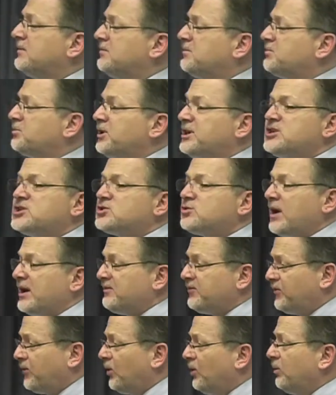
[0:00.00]
pretty
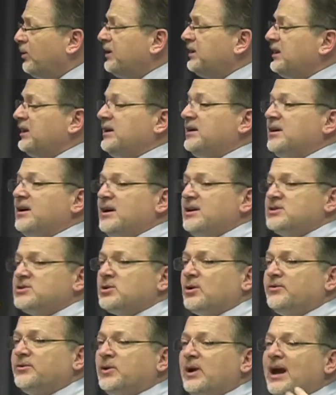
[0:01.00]
straightforward.
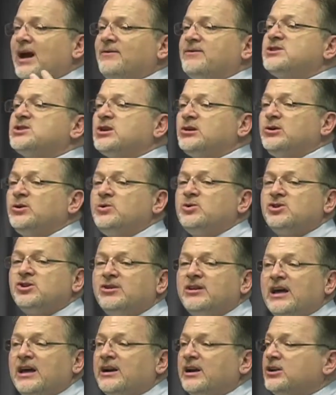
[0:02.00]
So if you have a
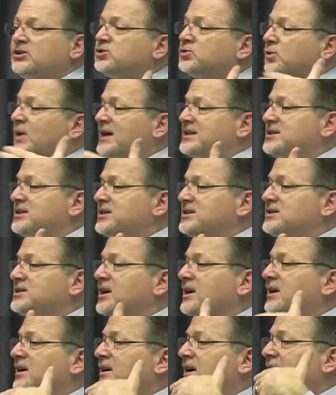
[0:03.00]
solution that addresses
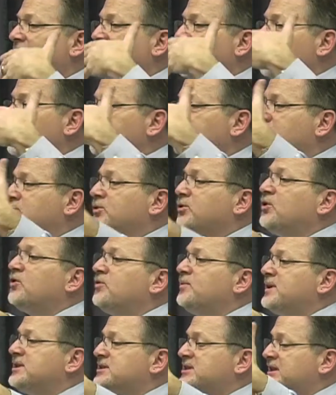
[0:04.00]

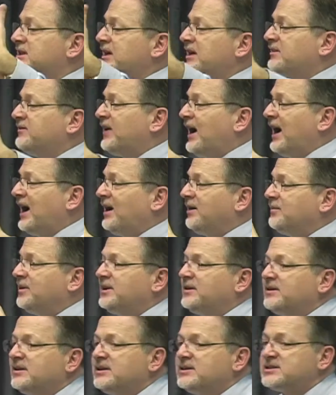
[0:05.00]
improvements in the
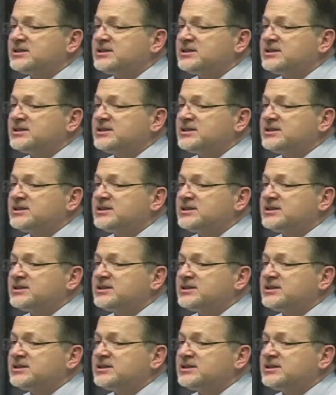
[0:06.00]
environment in a